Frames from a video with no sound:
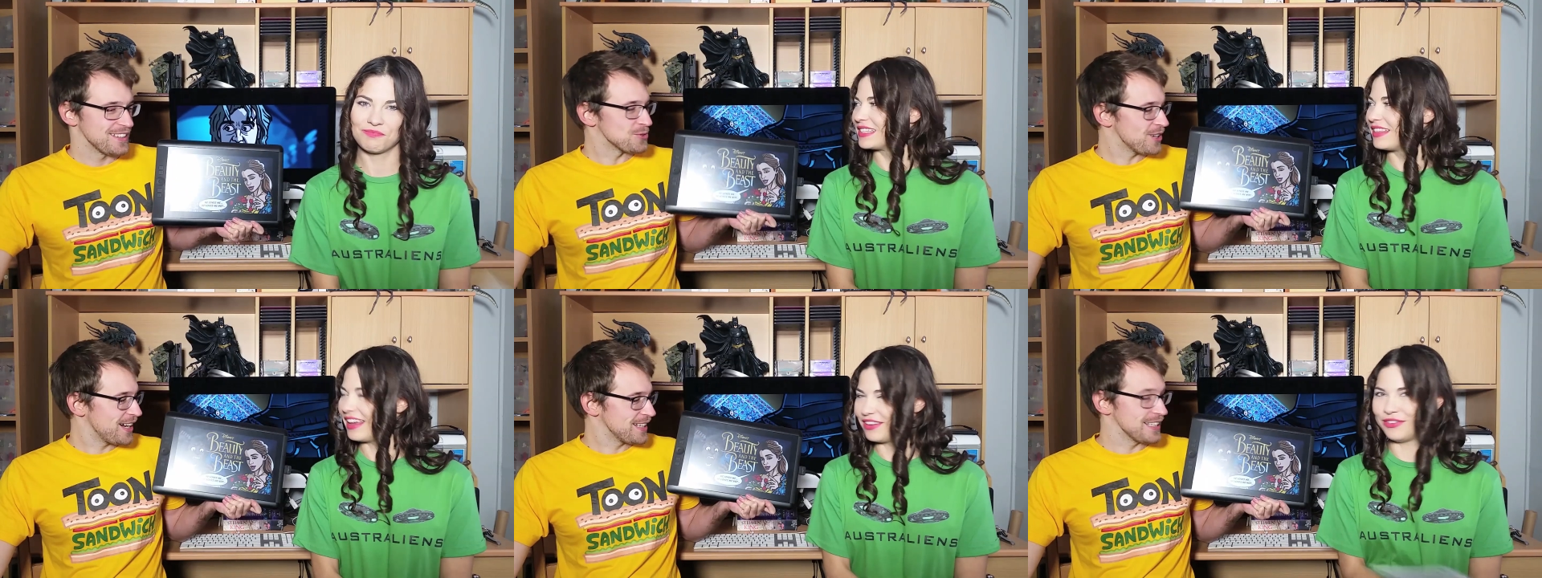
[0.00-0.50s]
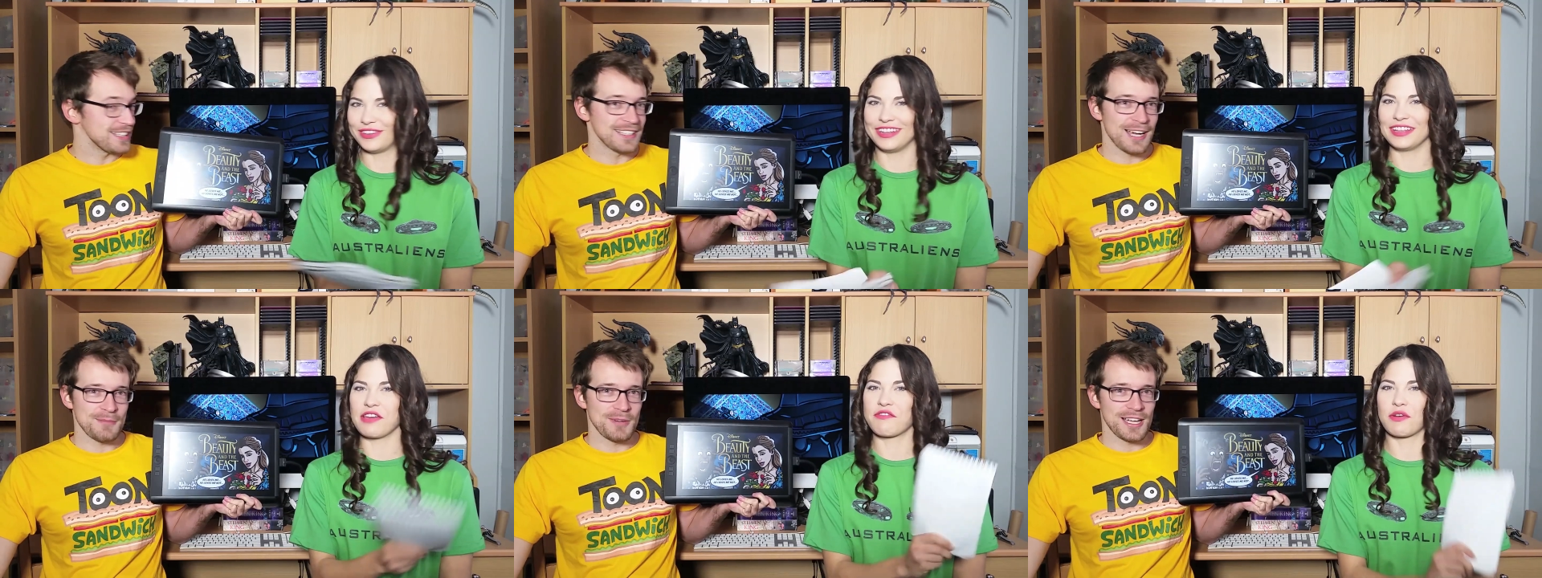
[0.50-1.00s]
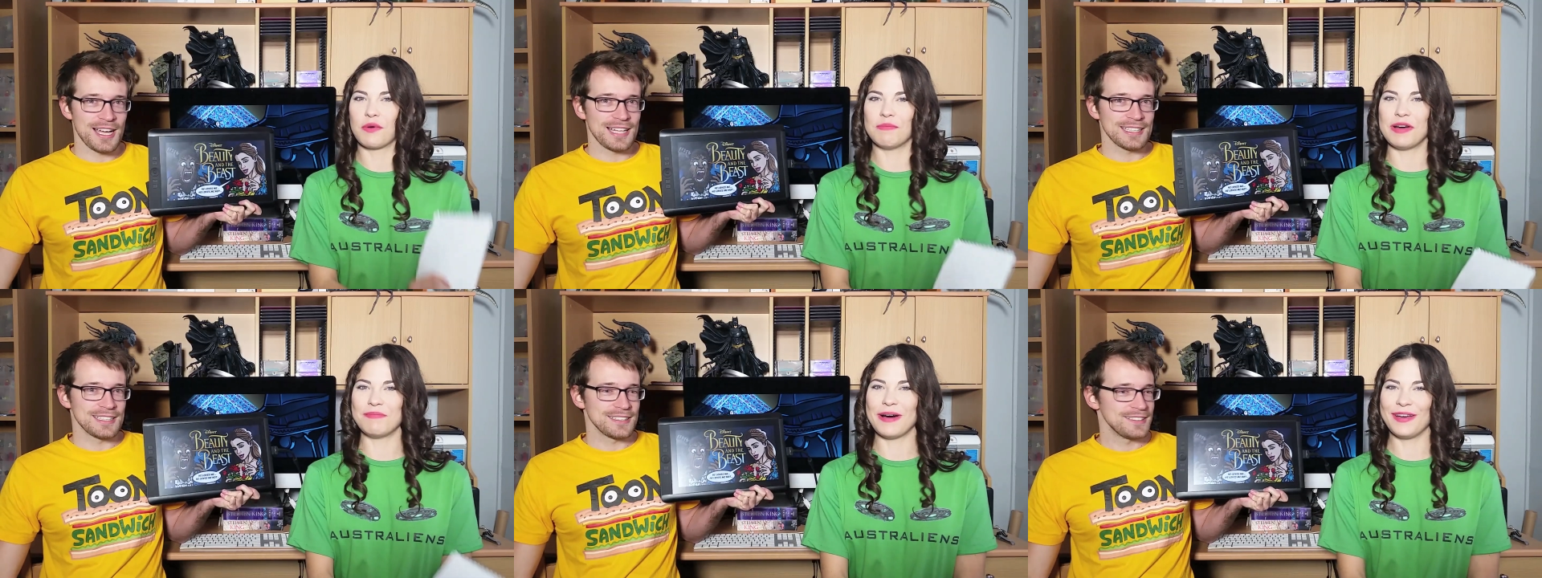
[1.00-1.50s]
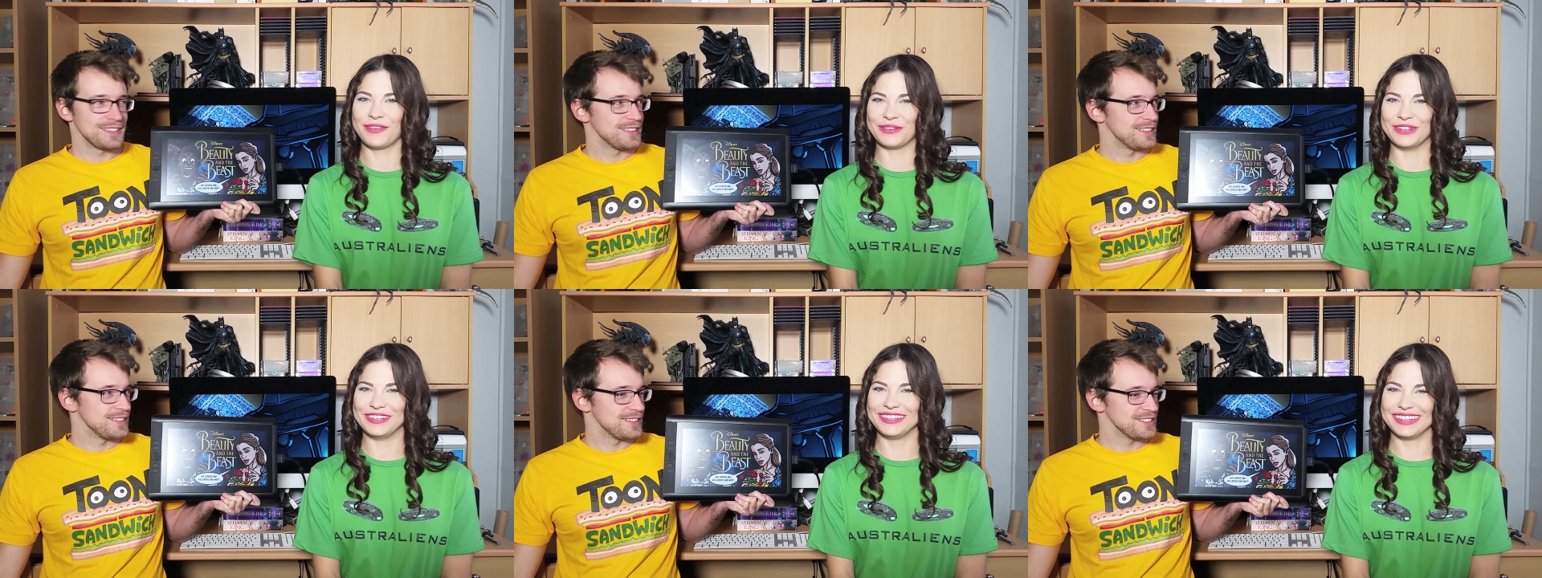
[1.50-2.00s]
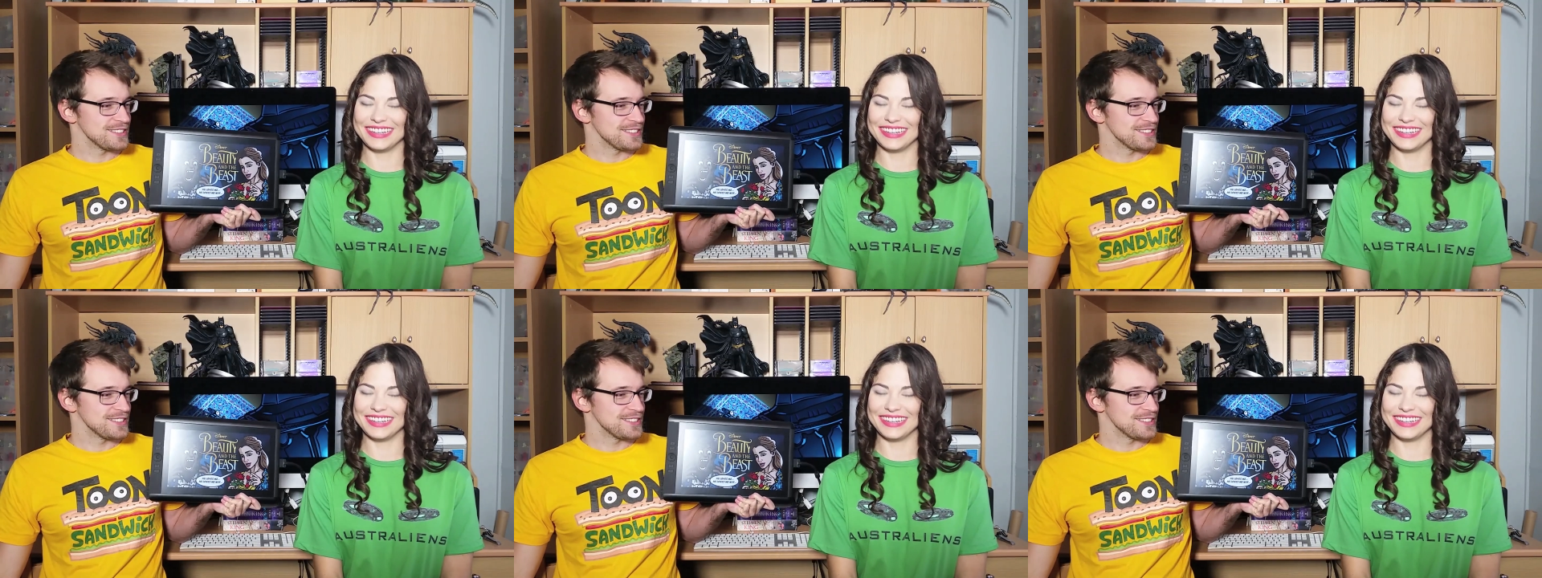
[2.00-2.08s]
Speaker 1: Right Thanks for telling up my, my, password.